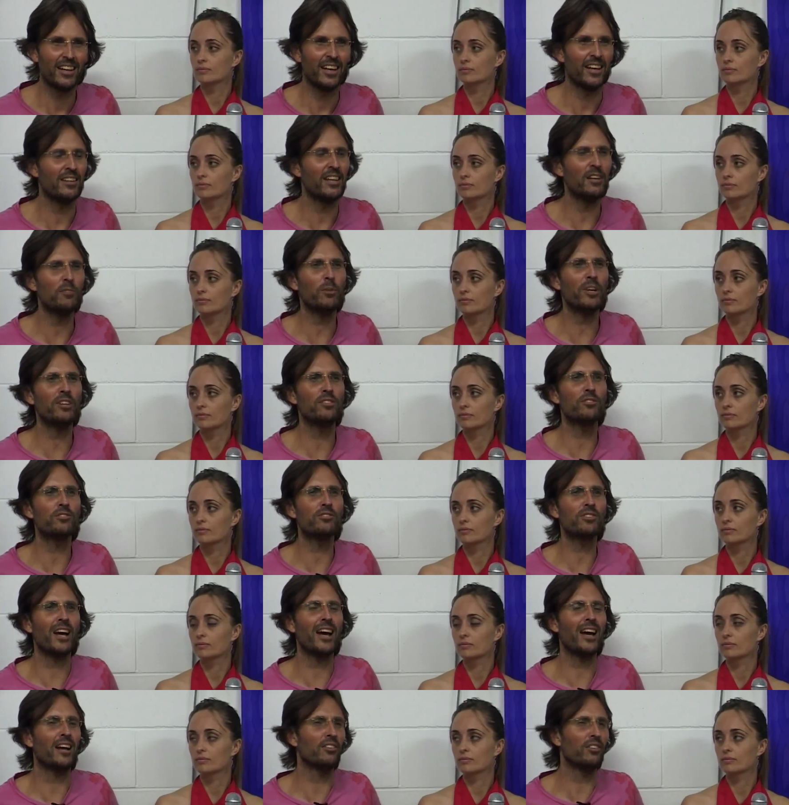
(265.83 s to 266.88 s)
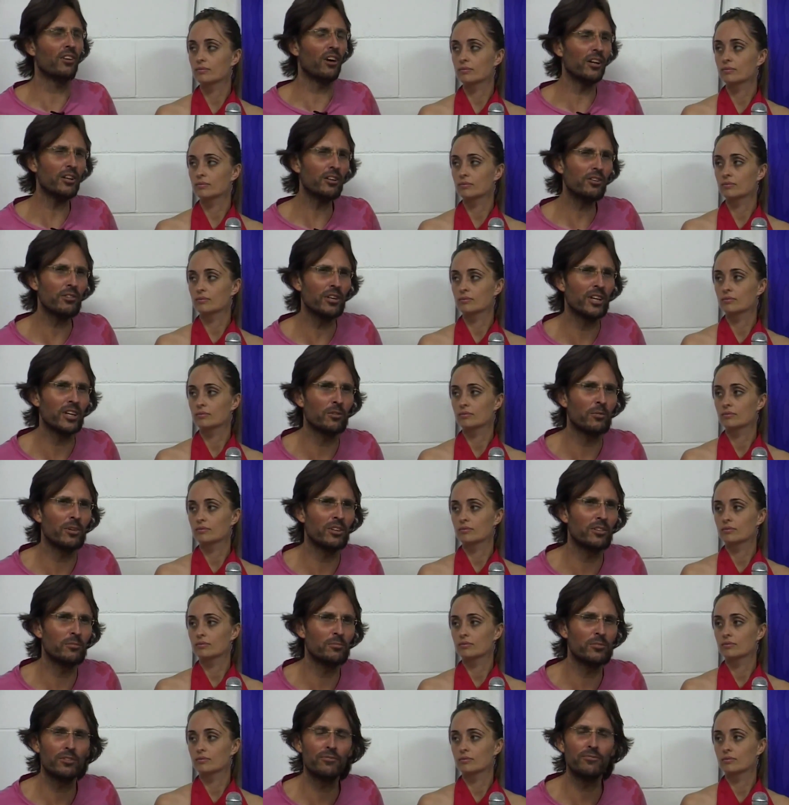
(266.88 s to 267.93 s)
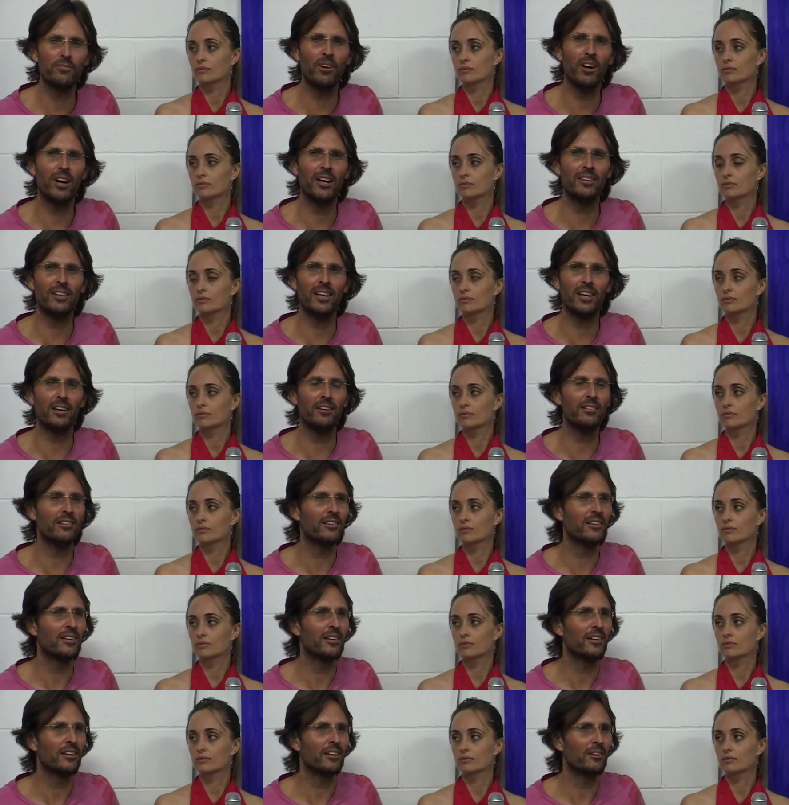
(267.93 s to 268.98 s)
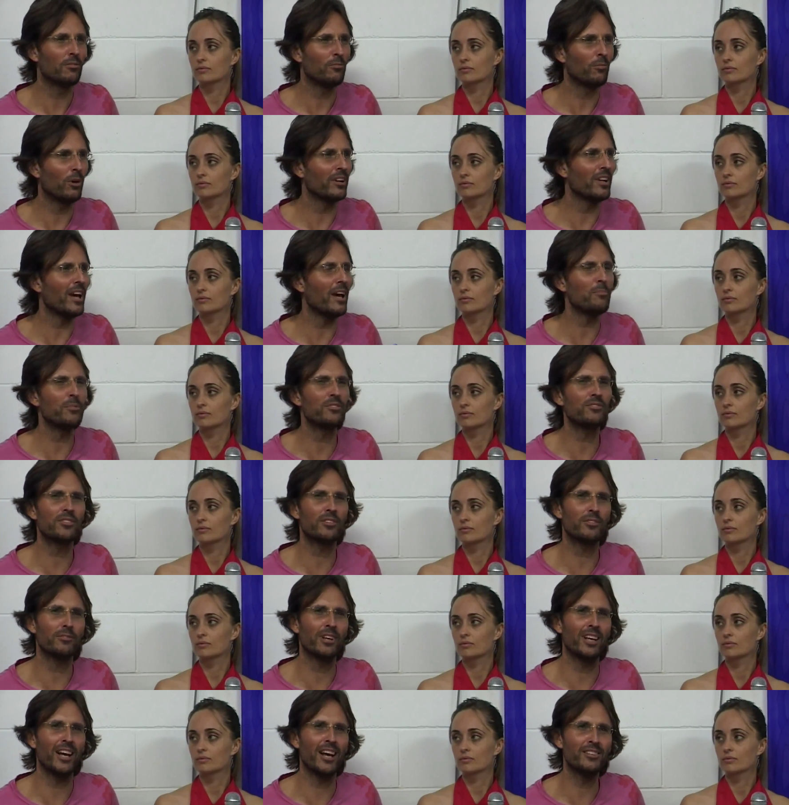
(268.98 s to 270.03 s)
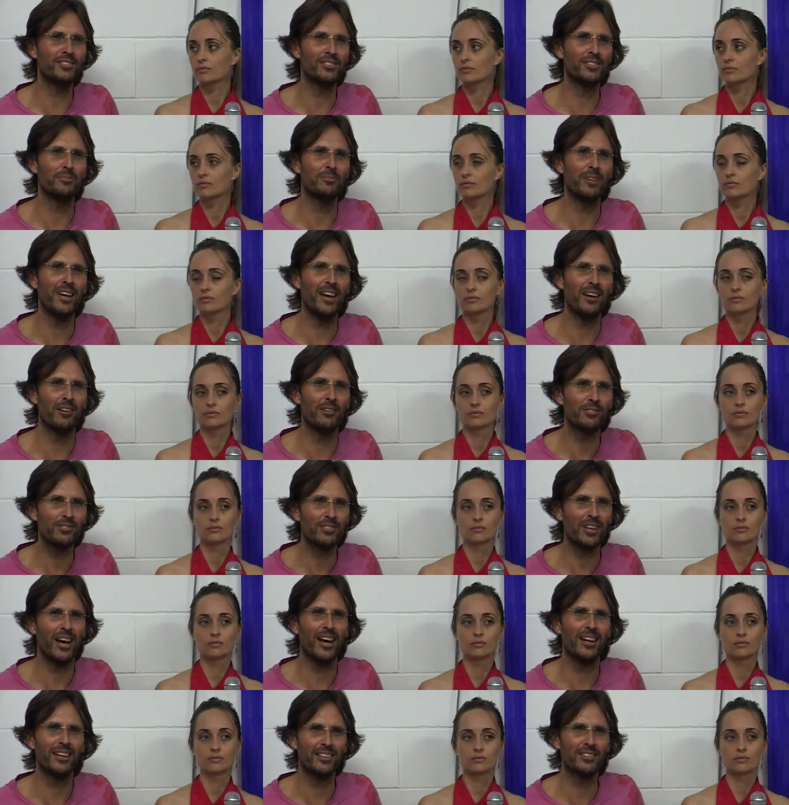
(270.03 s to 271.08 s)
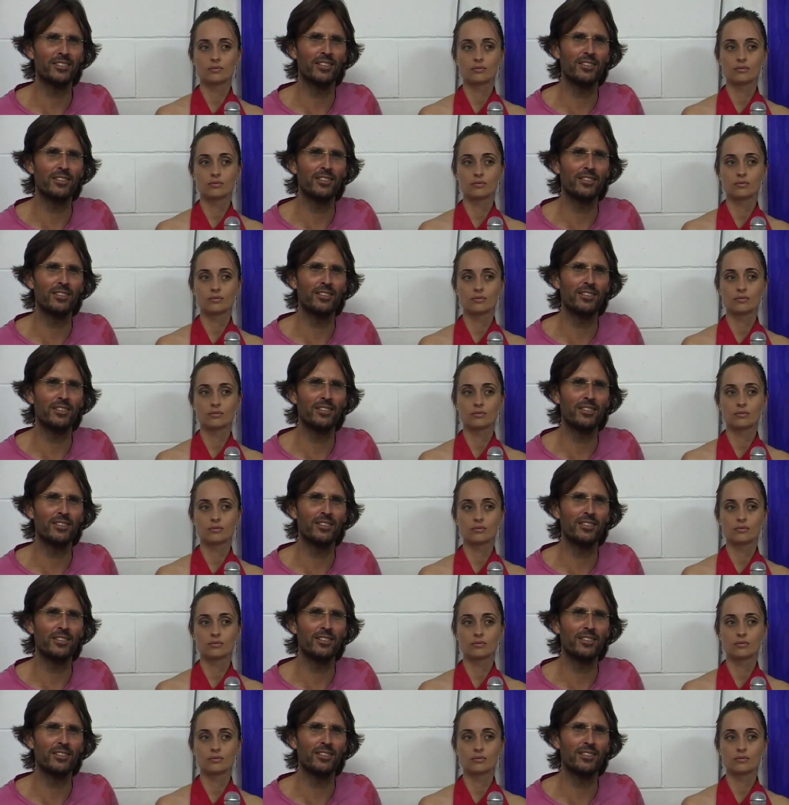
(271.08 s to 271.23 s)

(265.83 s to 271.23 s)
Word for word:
Speaker 1: And then when you start not agreeing with them, you find they're what happens to the relationship now? It's starting